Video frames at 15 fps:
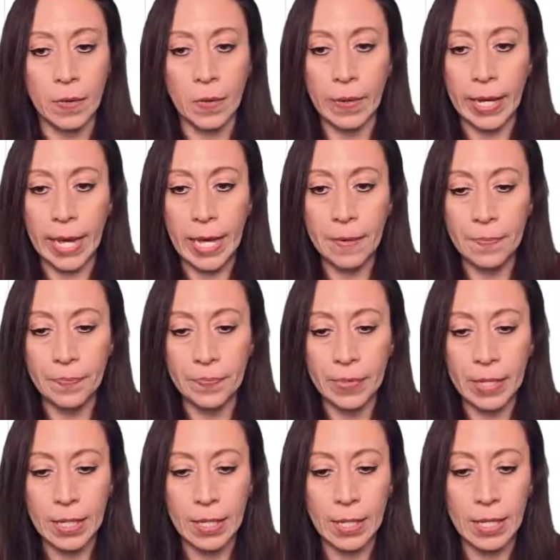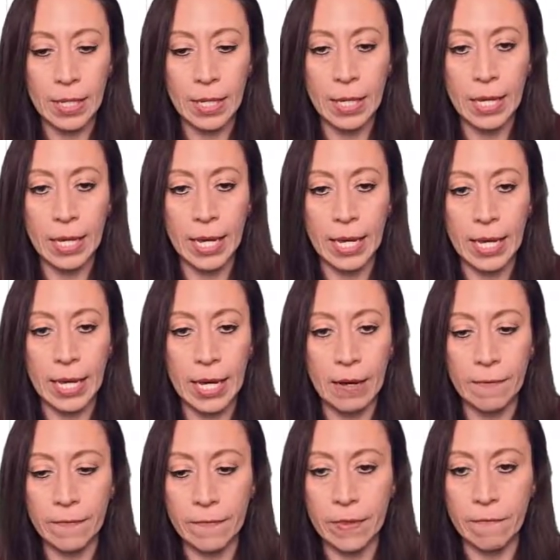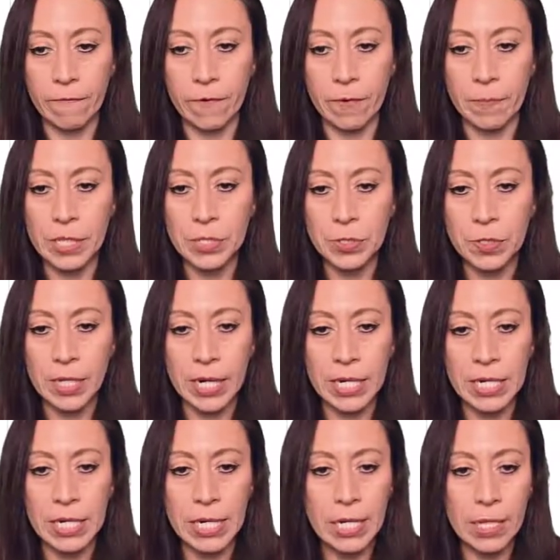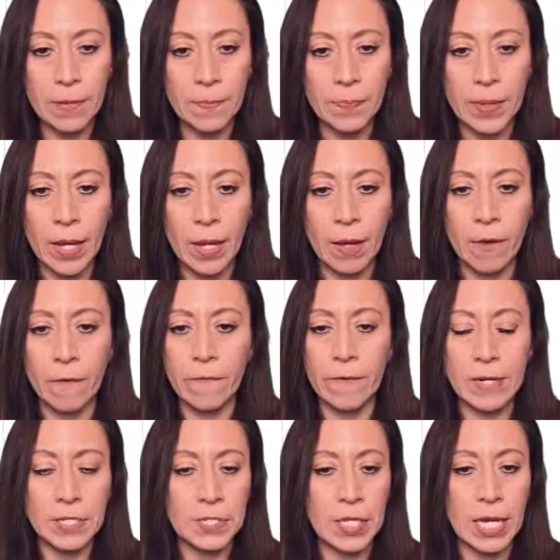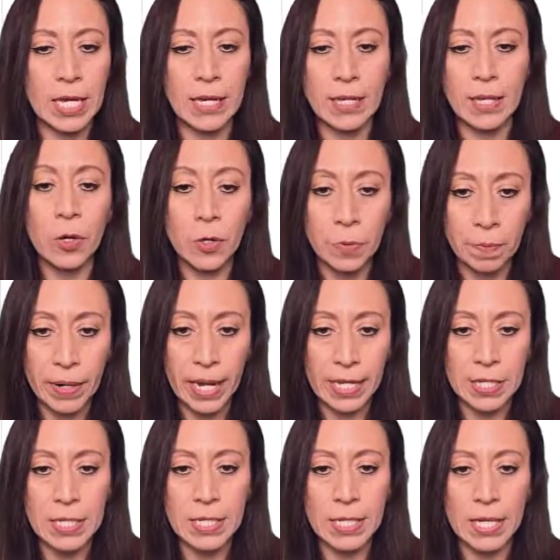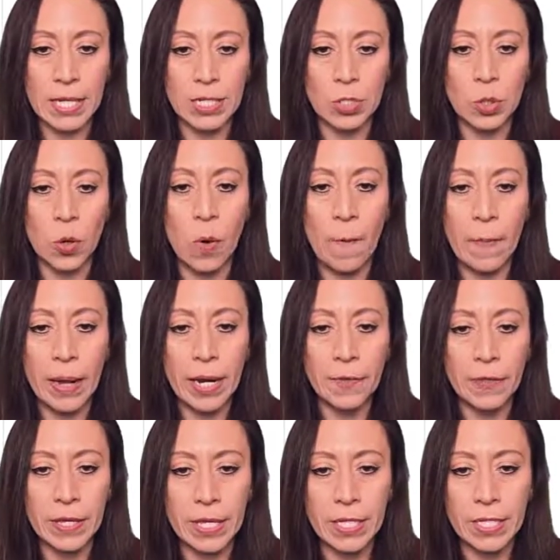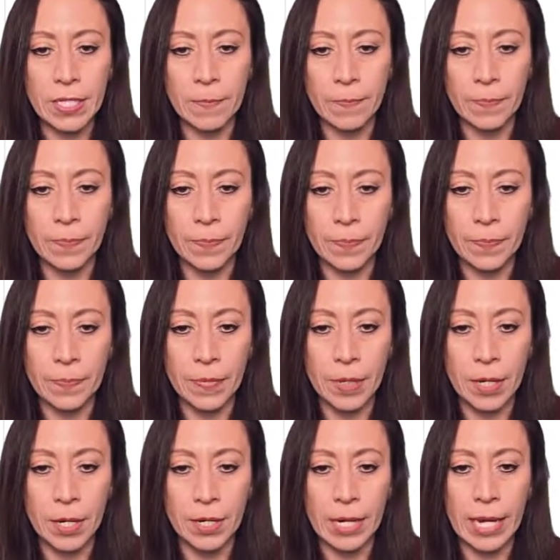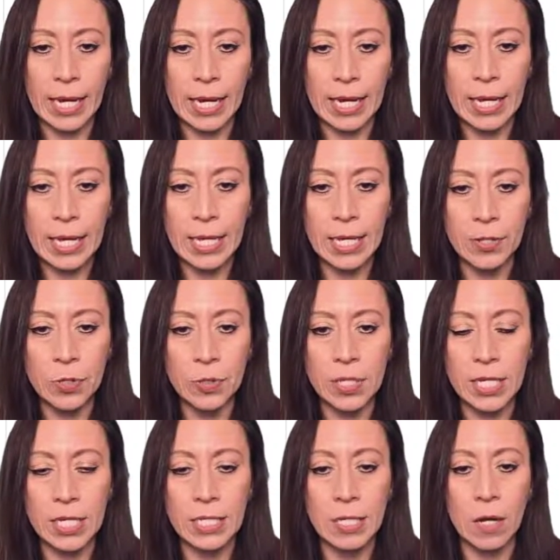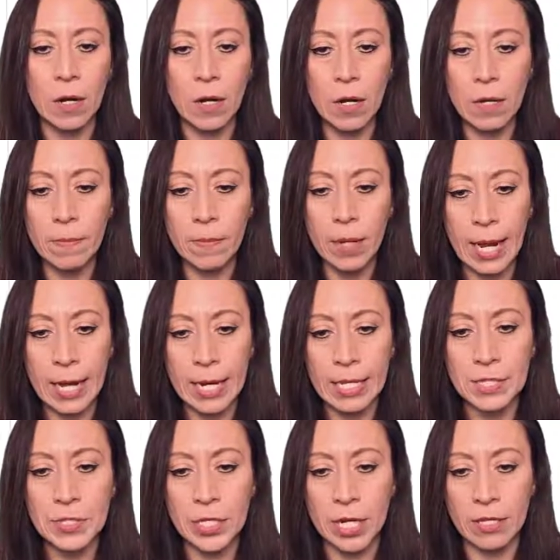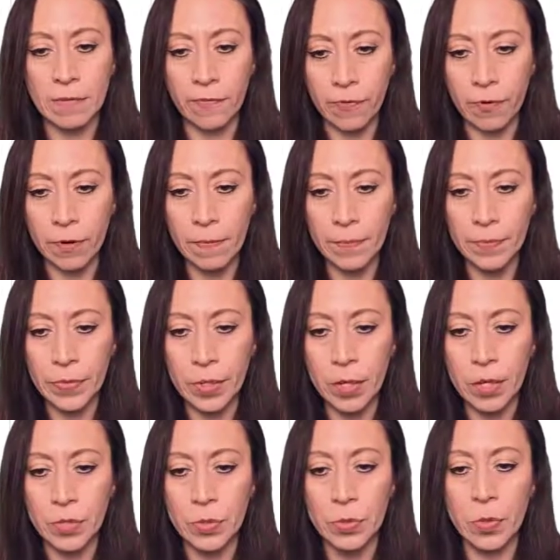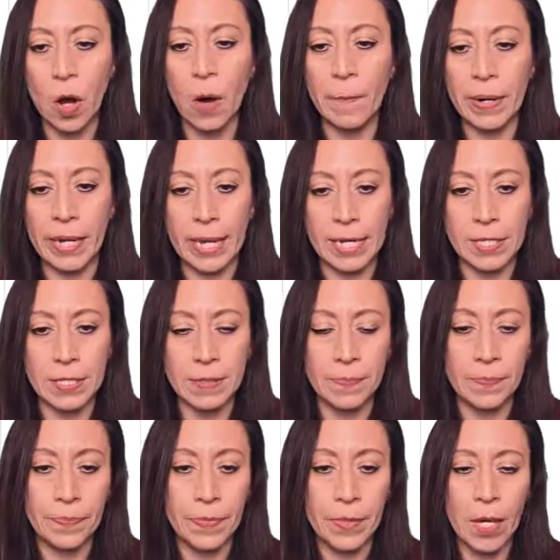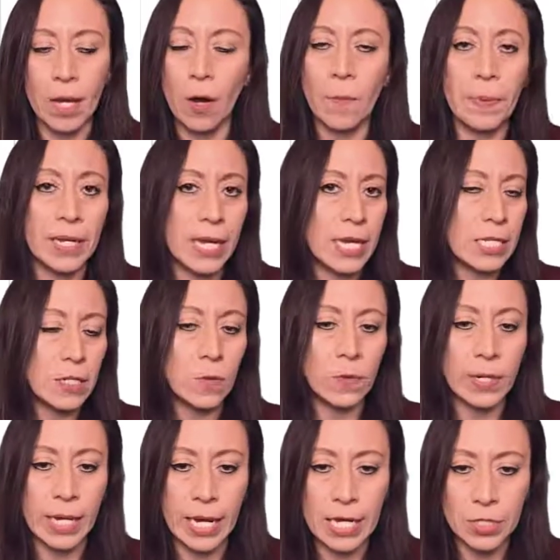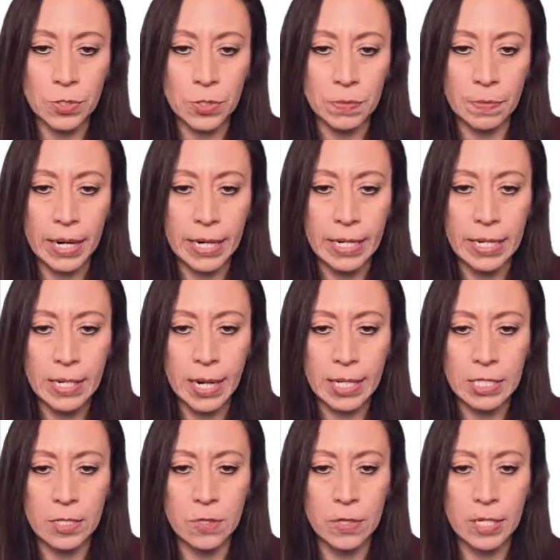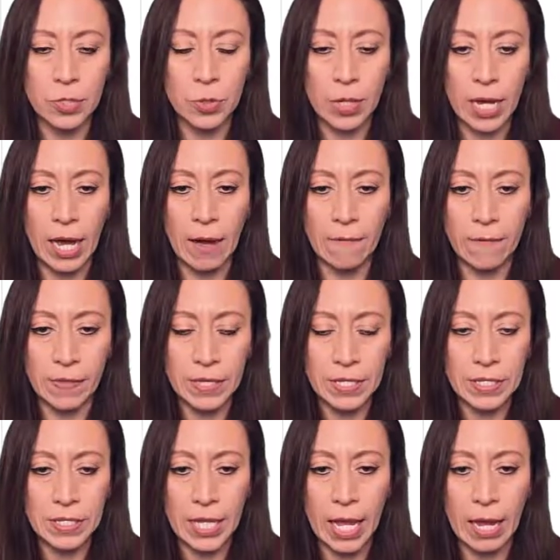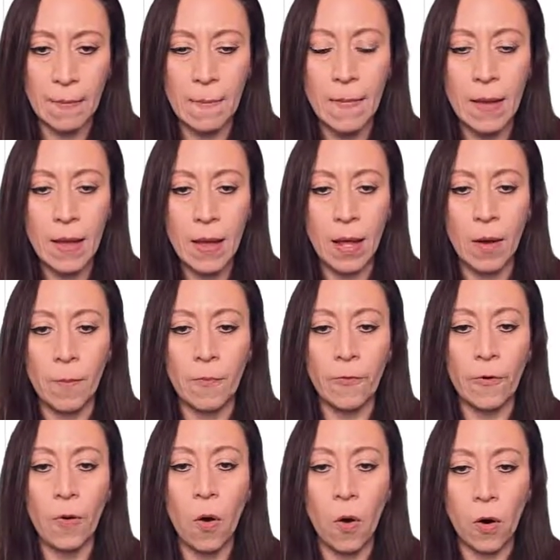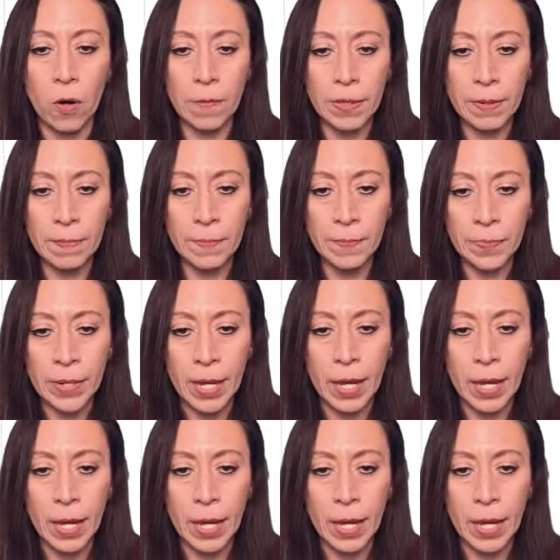Okay, here I have the information that I need. First thing, good practice is to convert this. Right click to this column and let's transform to uppercase. Uppercase, lowercase, doesn't matter as long you have the same for all of them.